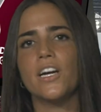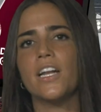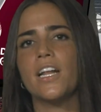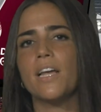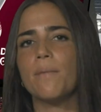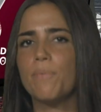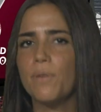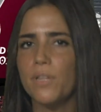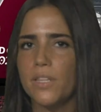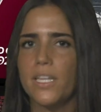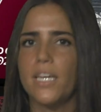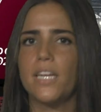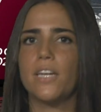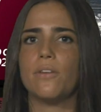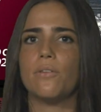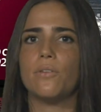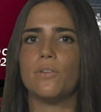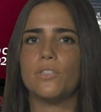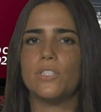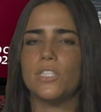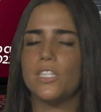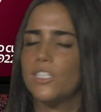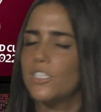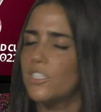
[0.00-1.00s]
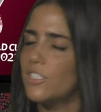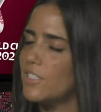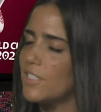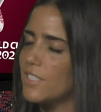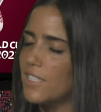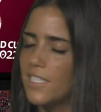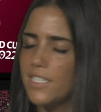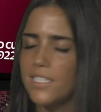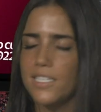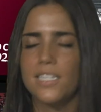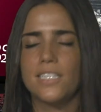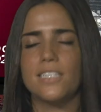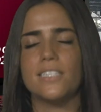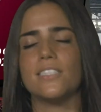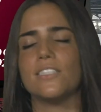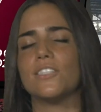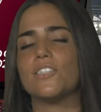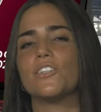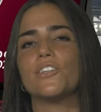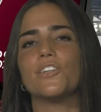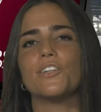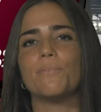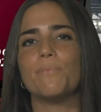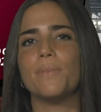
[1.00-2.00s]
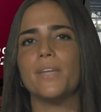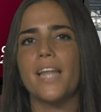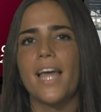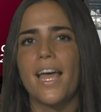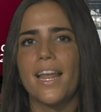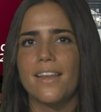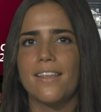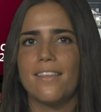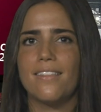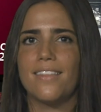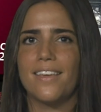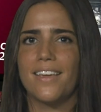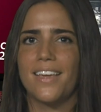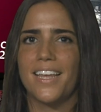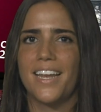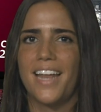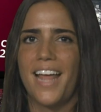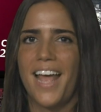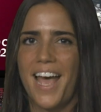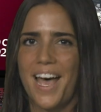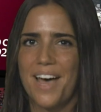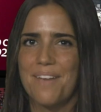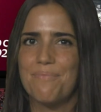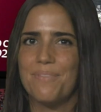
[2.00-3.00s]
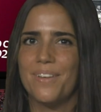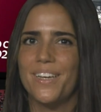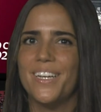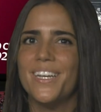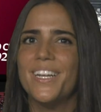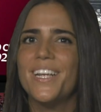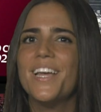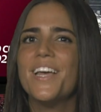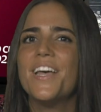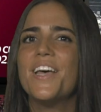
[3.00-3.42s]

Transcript: And I put that in quotations because it is a tournament. Anything can happen.